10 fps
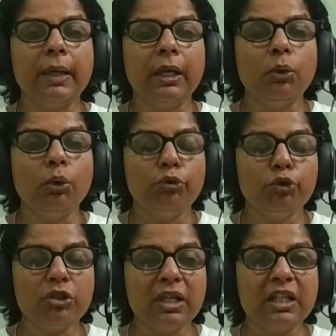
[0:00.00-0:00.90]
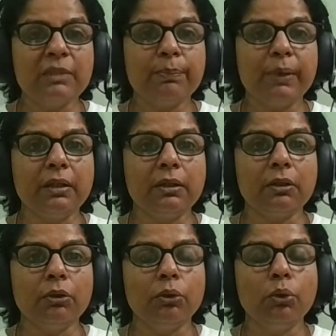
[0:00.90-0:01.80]
and all of those things but
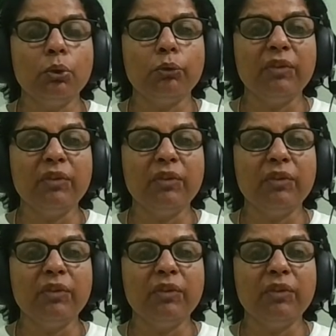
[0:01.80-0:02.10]
you know